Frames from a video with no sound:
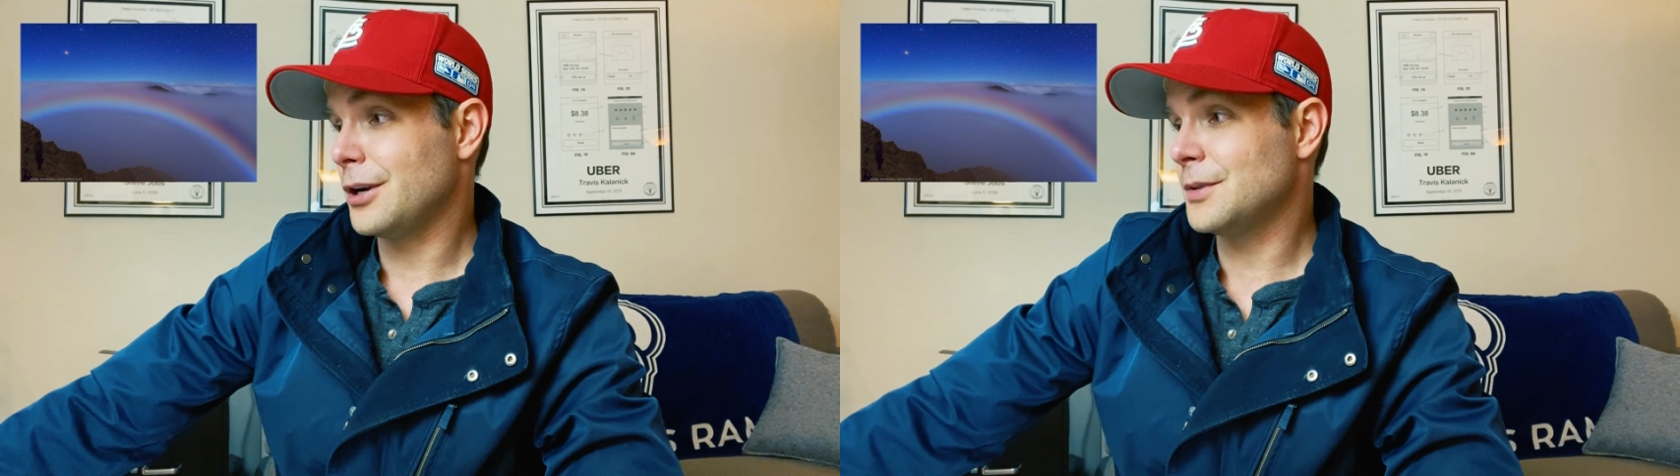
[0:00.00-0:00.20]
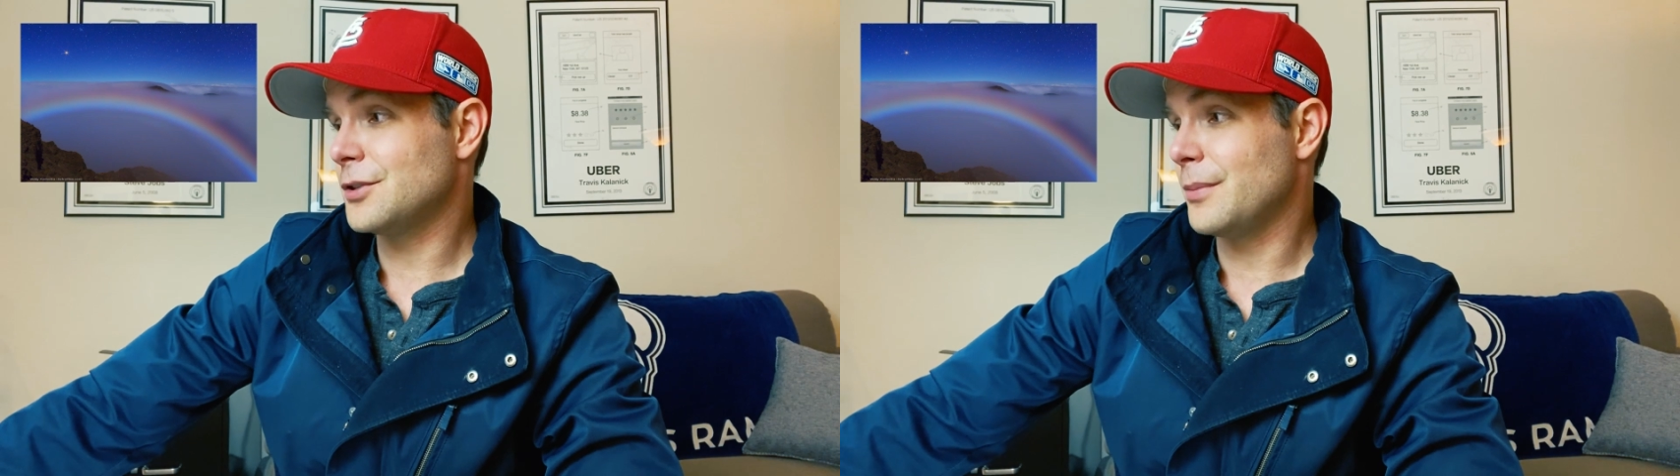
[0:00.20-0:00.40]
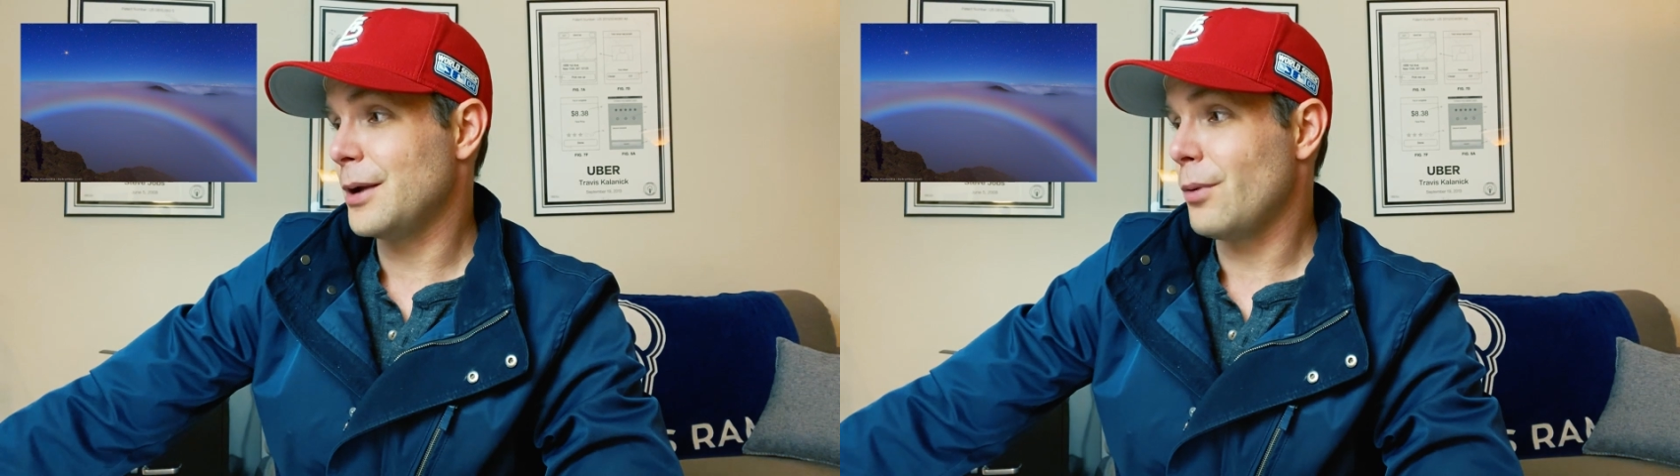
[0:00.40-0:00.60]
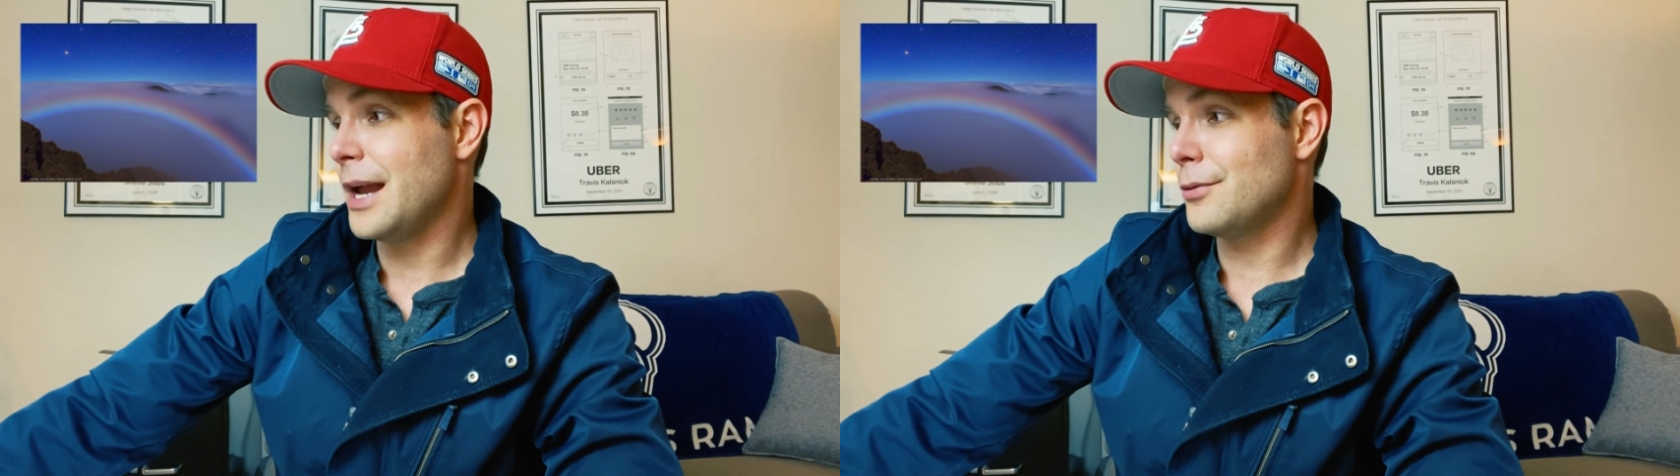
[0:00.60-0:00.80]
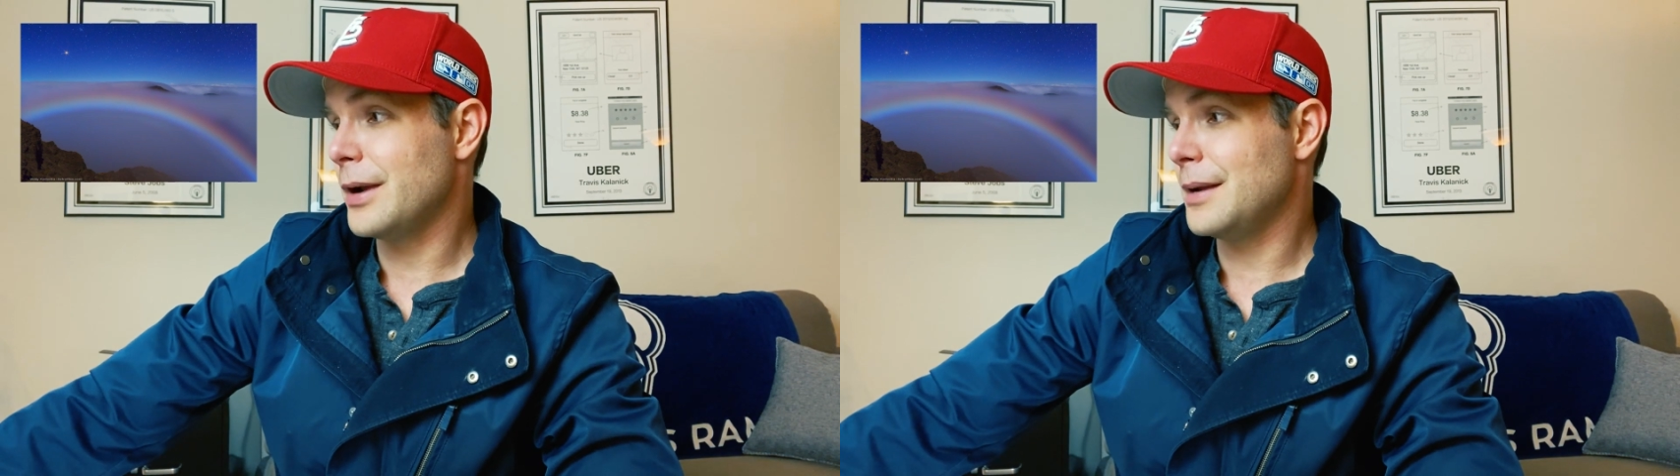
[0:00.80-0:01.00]
comes from a
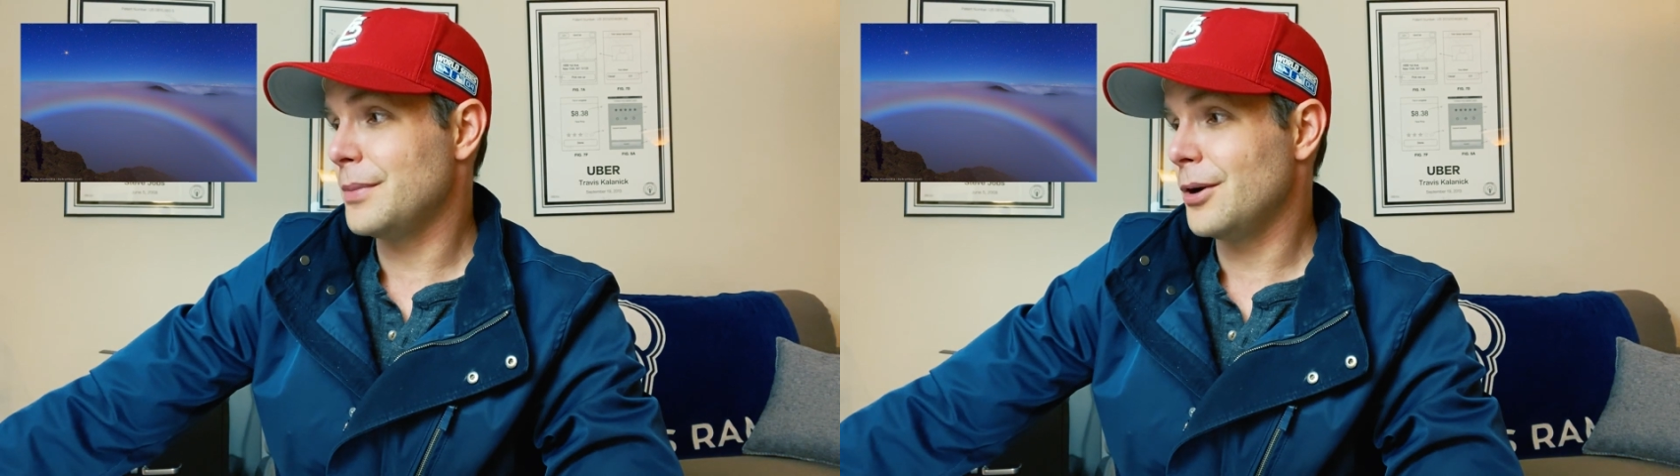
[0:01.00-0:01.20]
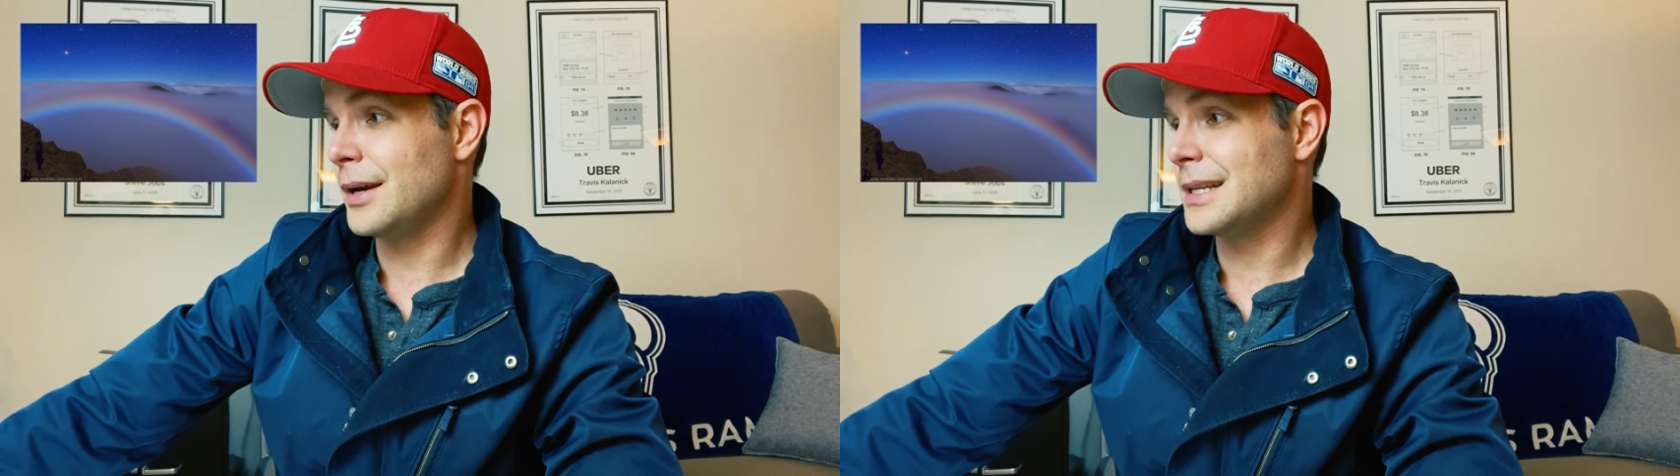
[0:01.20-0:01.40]
white rainbow.